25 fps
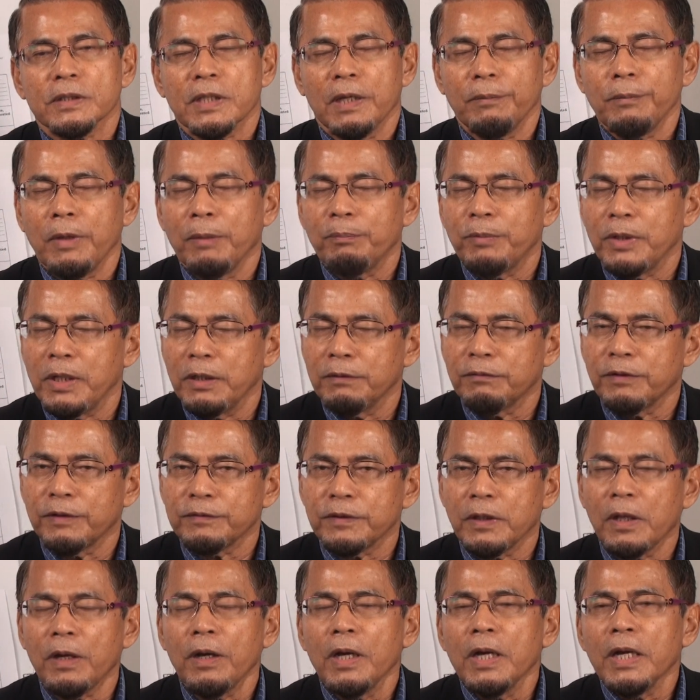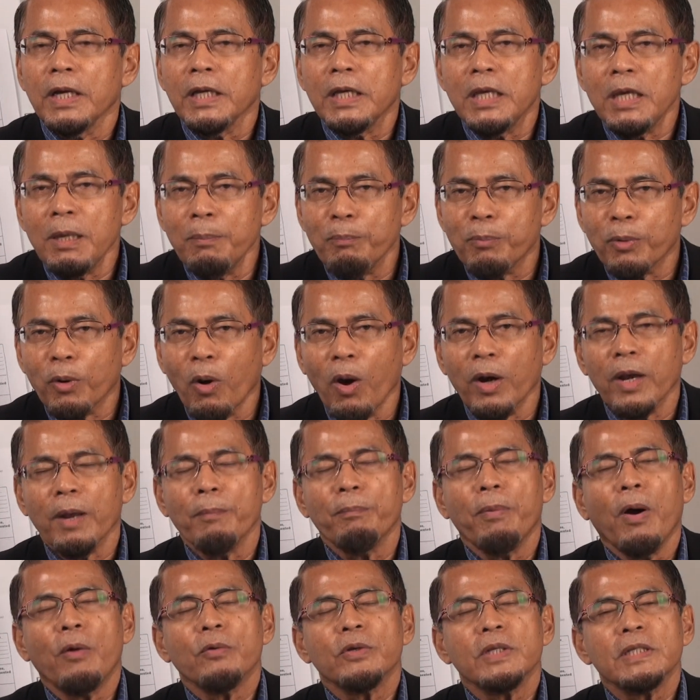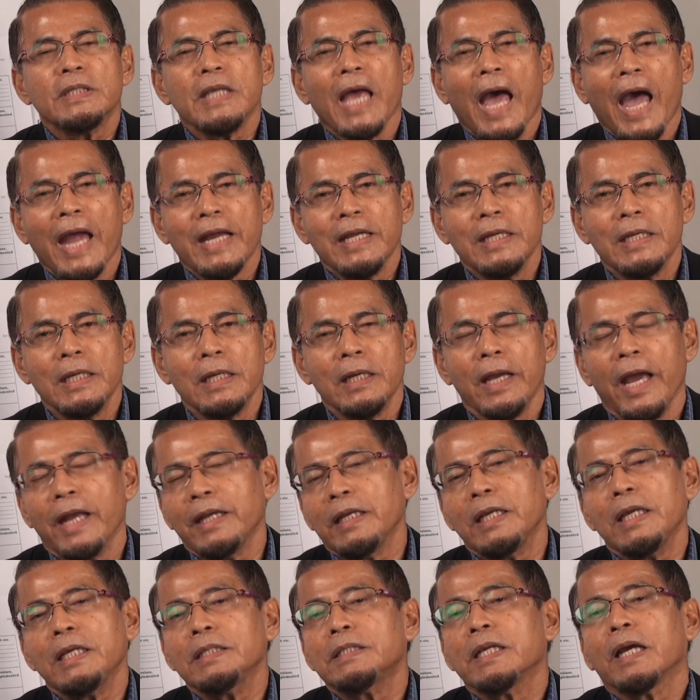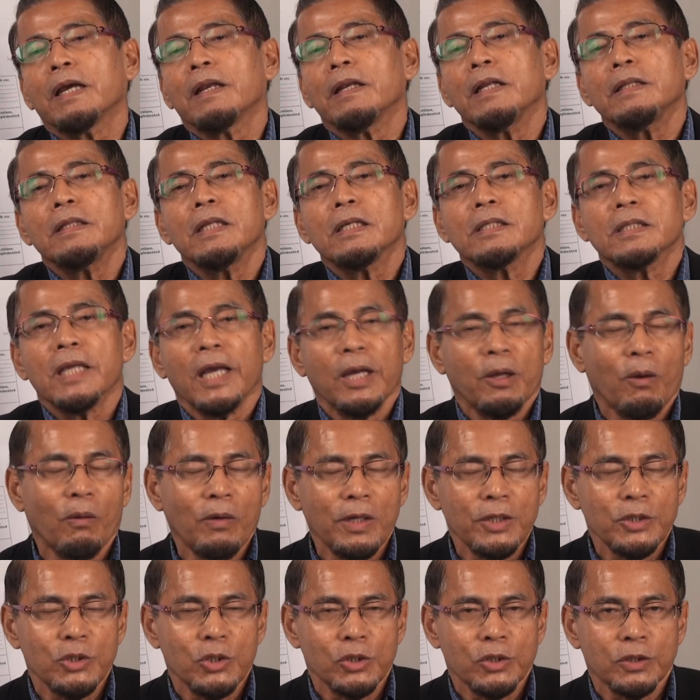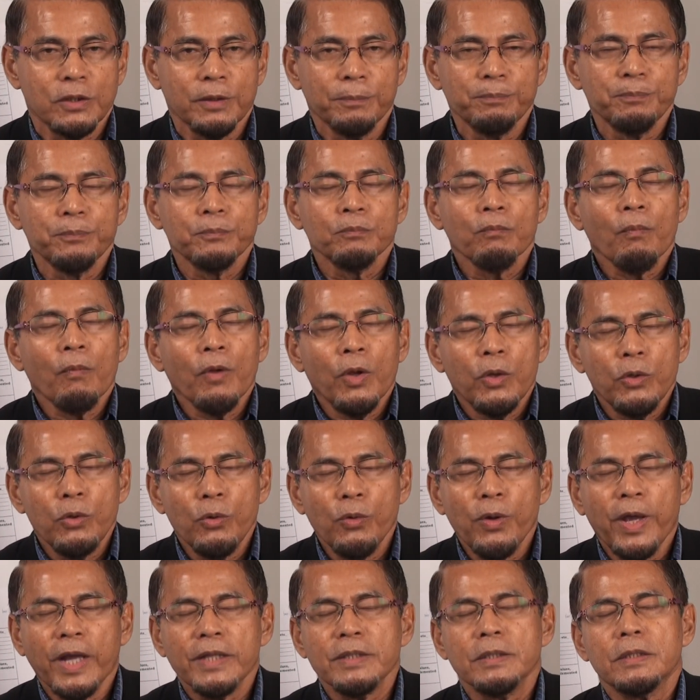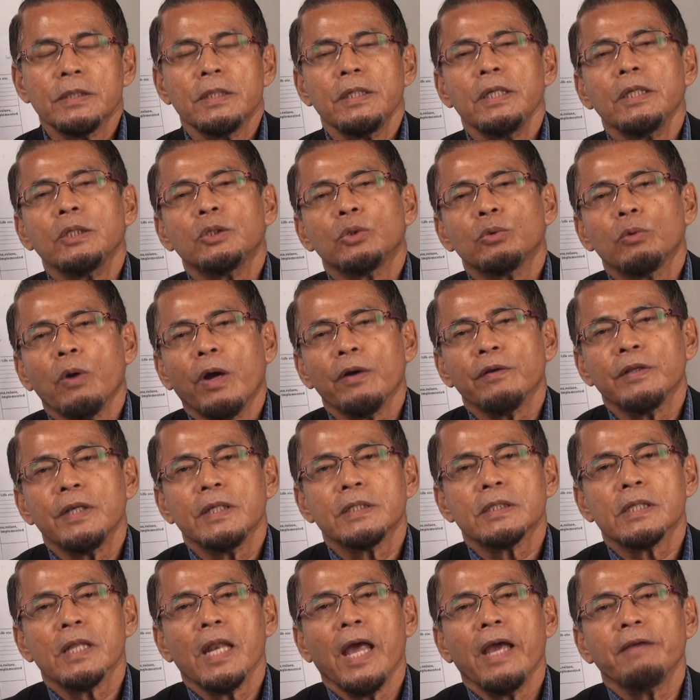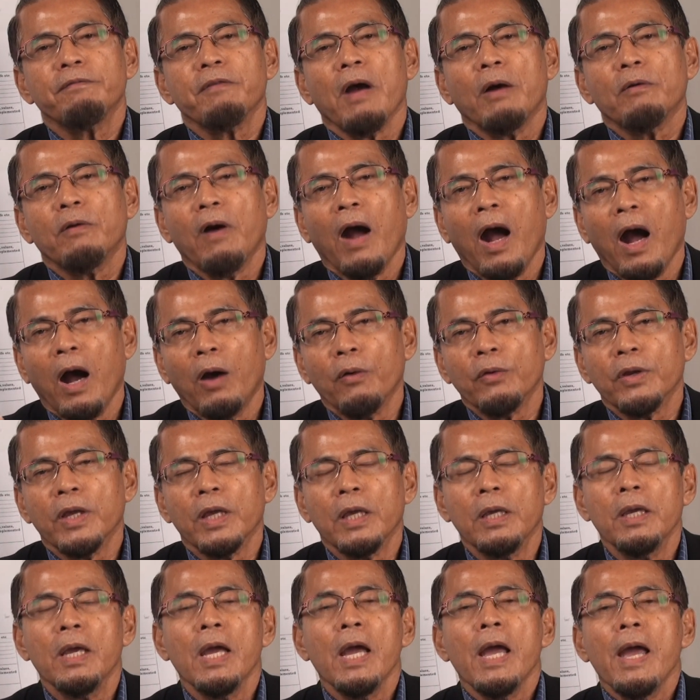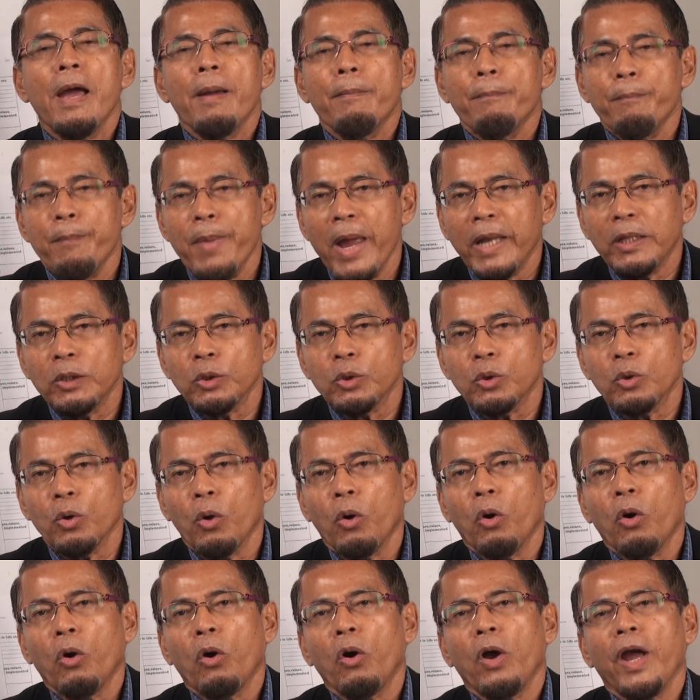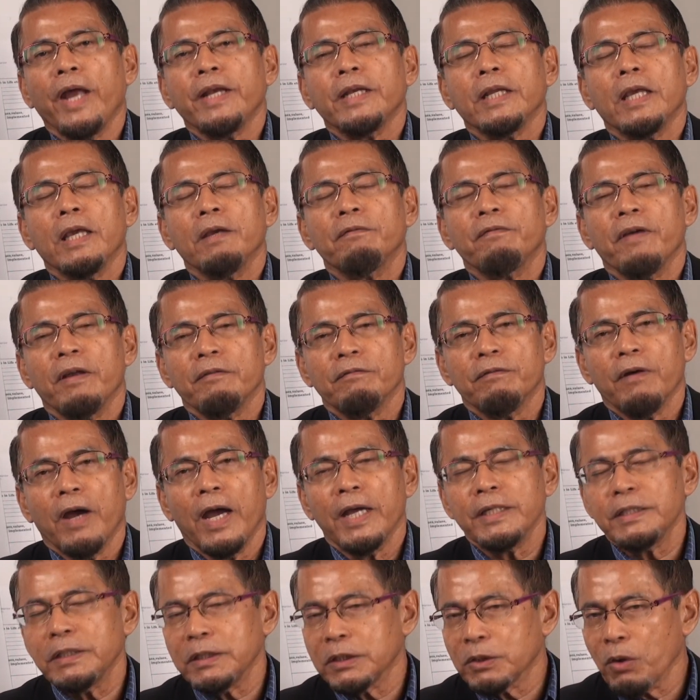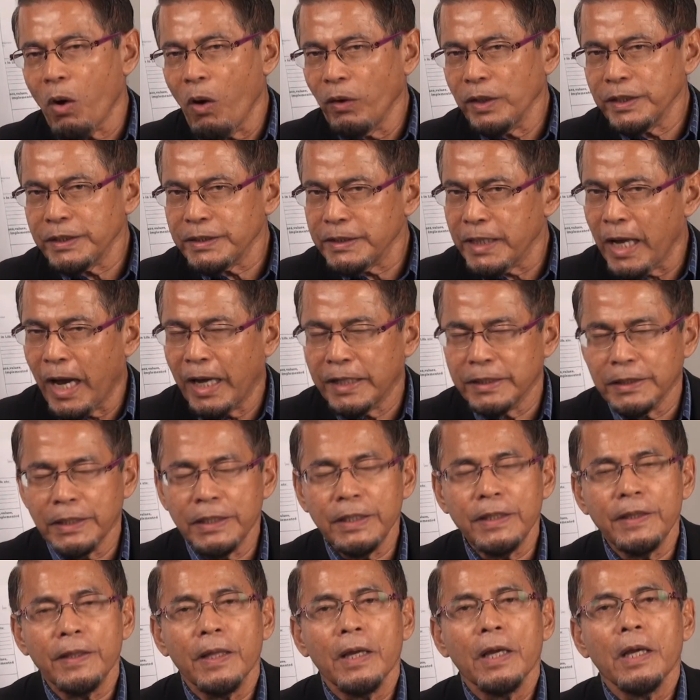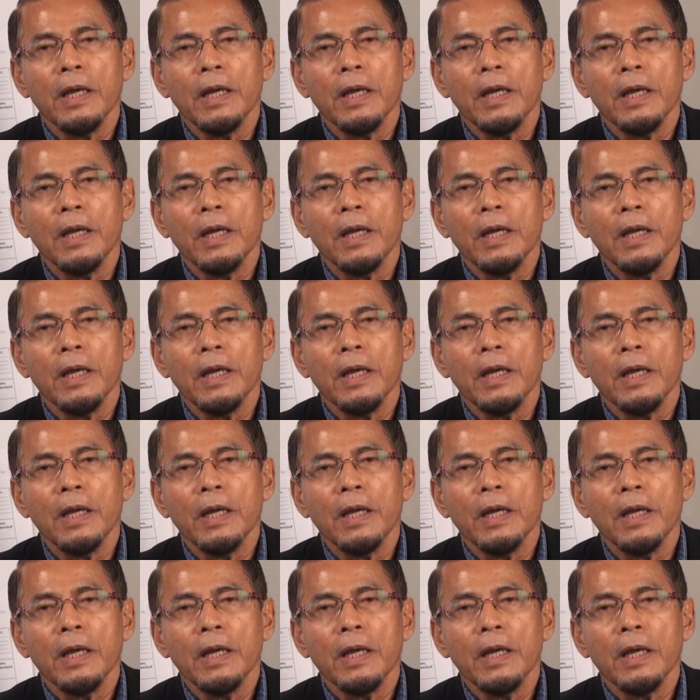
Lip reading: alaihi wasallam, the beloved of Allah. He brought about this idea, and he is the greatest psychologist. You can see throughout his life of how he mentor and give advice. It's all in the hadith,